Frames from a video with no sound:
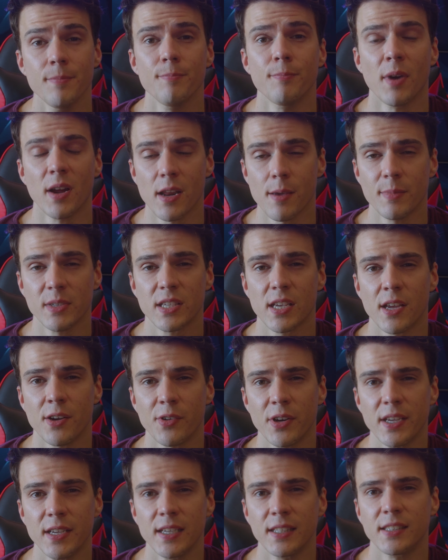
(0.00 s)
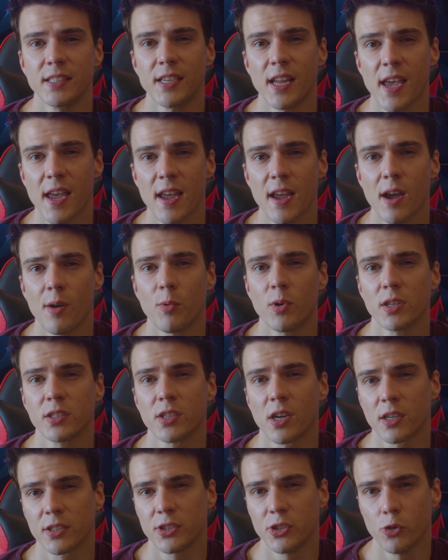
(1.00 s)
My name is Henry, and today I want to
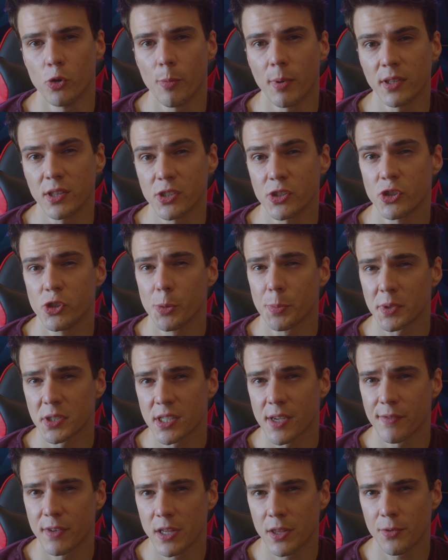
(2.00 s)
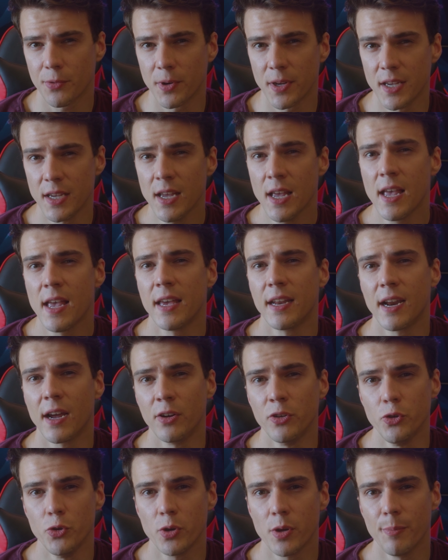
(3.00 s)
talk to you about the Super73 and how
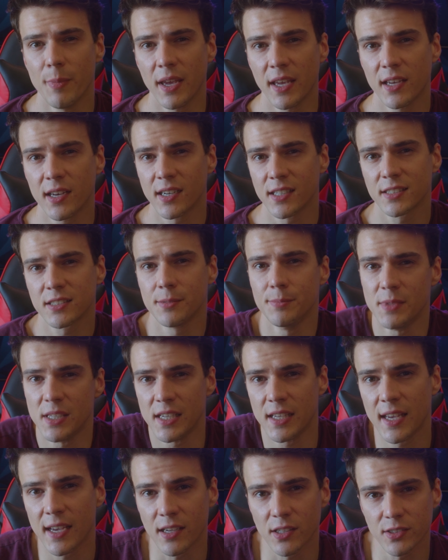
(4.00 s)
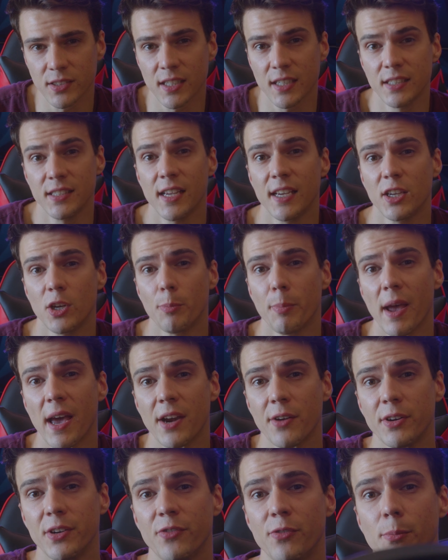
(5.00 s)
you can make custom decals that can take your
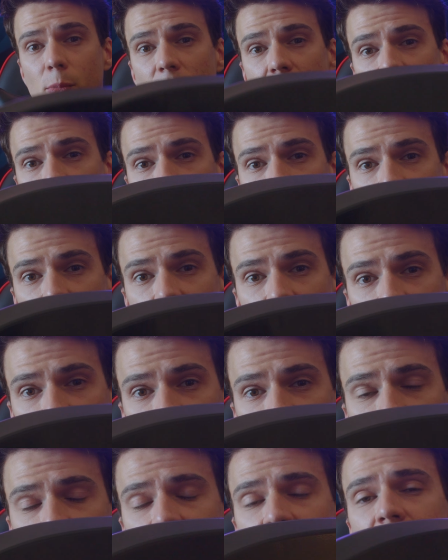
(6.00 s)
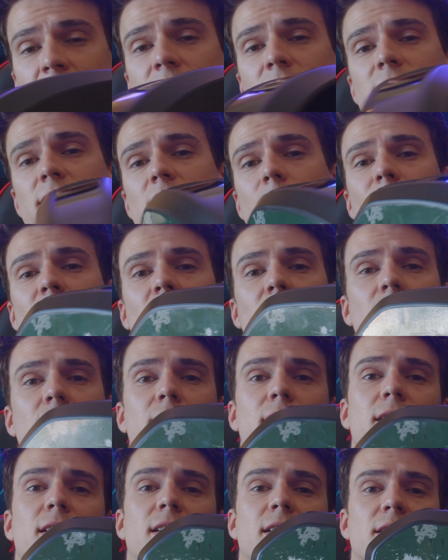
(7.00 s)
battery from looking like this to something
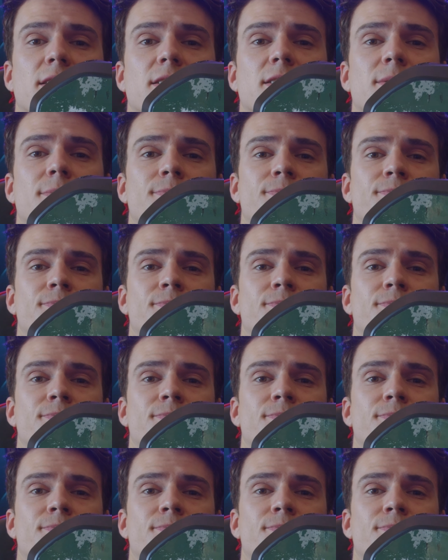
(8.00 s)
like this.